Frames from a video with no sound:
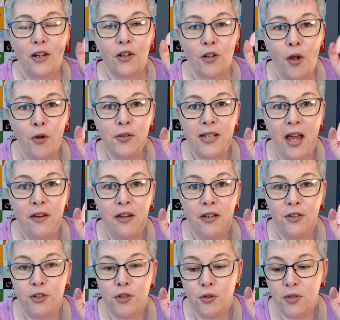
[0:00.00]
go down
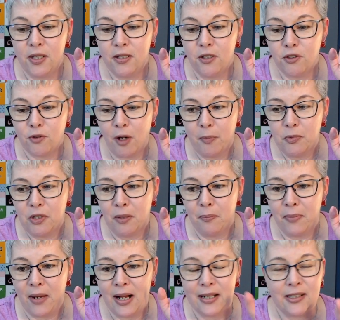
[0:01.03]
into the description
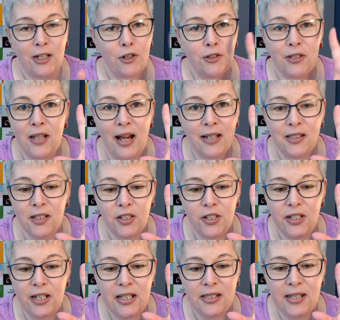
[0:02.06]
box. There's lots of
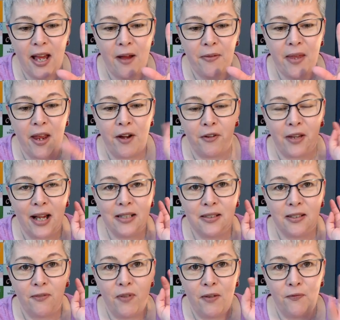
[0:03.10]
goodies down there, lots
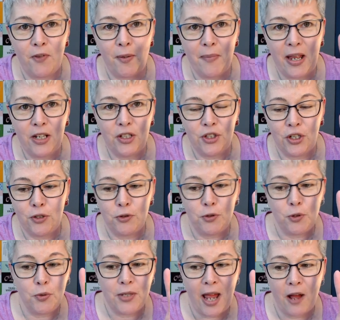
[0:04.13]
of information
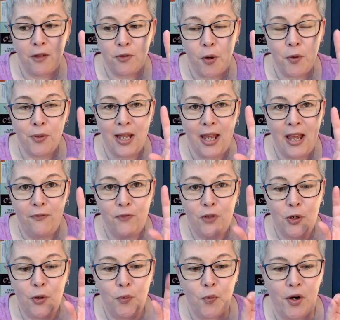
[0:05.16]
to download if
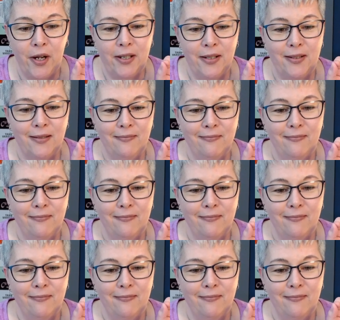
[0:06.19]
you want.